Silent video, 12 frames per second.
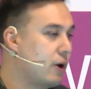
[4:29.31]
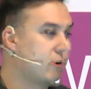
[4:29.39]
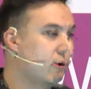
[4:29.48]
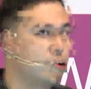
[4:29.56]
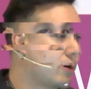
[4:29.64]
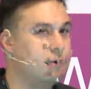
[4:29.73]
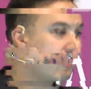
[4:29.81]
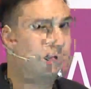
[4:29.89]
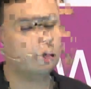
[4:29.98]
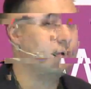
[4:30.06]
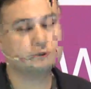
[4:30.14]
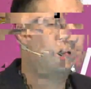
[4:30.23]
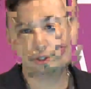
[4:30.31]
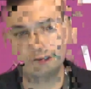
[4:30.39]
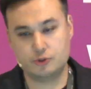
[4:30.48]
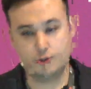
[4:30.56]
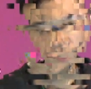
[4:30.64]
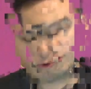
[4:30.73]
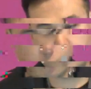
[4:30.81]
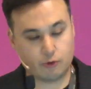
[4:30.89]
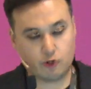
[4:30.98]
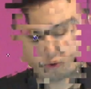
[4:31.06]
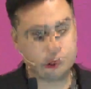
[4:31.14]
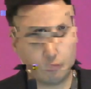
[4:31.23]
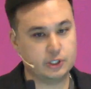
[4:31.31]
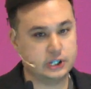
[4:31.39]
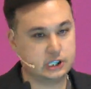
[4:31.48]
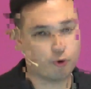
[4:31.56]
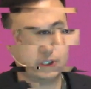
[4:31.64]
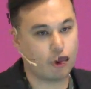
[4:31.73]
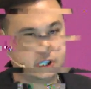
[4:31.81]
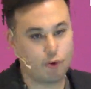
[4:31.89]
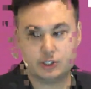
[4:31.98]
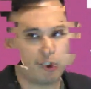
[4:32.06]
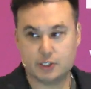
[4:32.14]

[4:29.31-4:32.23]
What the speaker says: because you want to be able to retroactively